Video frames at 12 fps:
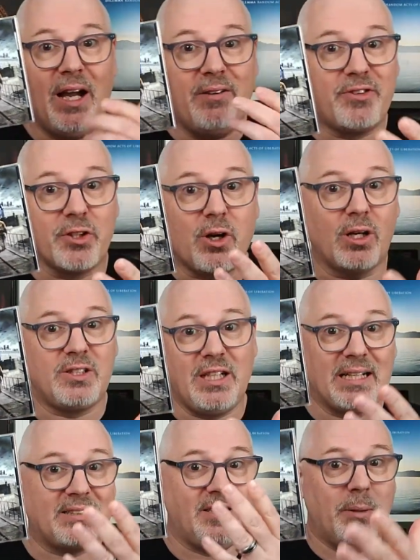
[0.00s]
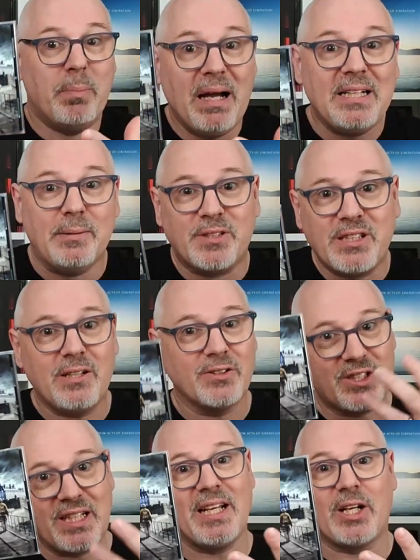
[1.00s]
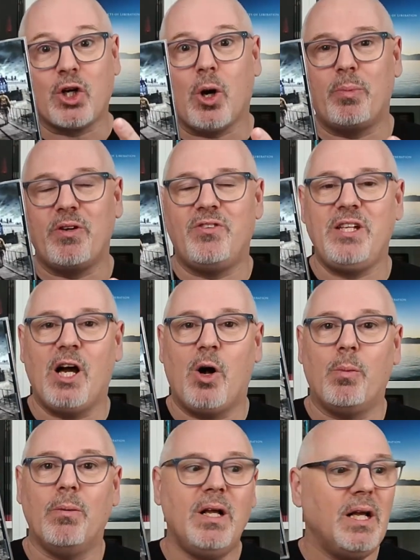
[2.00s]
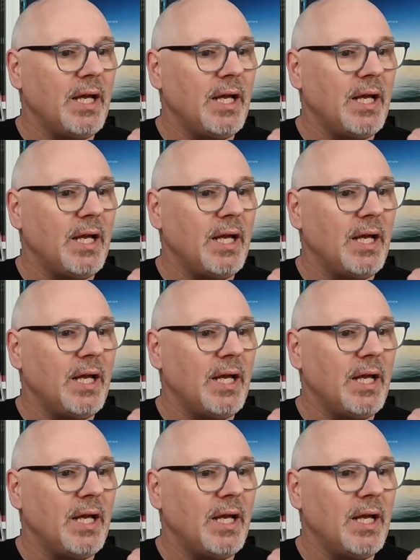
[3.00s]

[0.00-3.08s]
have to contact the band themselves to get a copy of the album.